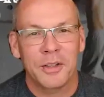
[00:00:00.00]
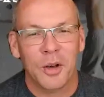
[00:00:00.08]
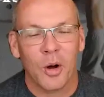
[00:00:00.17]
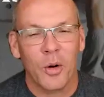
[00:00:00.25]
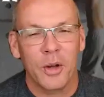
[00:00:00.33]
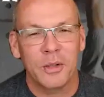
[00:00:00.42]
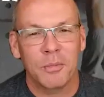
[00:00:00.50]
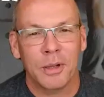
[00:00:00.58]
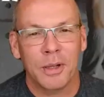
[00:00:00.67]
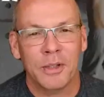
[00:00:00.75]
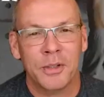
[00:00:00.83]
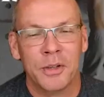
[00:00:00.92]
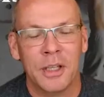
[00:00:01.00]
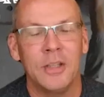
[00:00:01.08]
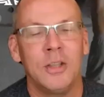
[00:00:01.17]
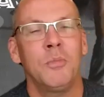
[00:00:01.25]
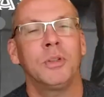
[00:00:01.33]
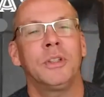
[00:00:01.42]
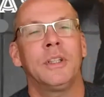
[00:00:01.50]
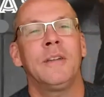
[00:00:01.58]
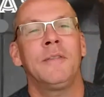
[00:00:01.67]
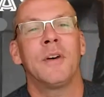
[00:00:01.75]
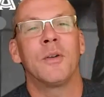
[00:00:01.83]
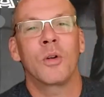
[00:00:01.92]
It's always a pleasure. Can you
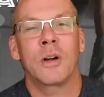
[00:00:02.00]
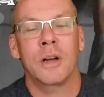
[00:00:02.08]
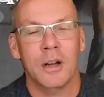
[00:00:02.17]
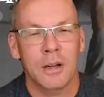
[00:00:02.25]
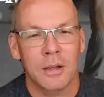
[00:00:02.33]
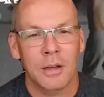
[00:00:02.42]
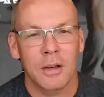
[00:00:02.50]
believe that we're on